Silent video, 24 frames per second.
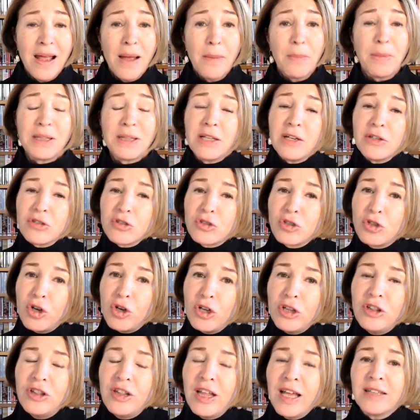But there's
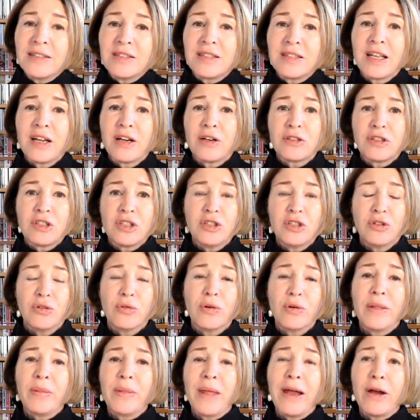good things there too,
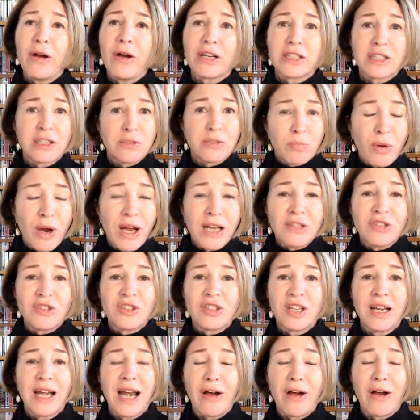and they are expressed
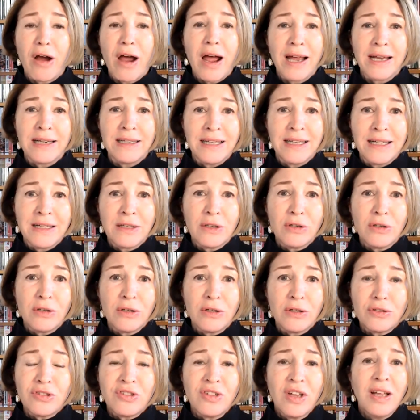in our
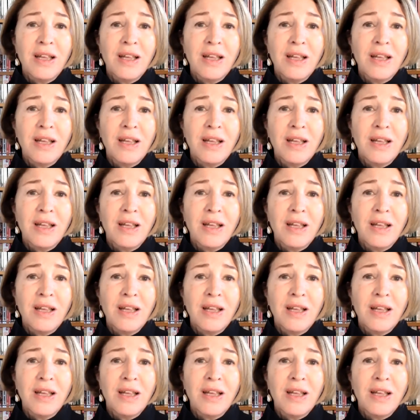ideals,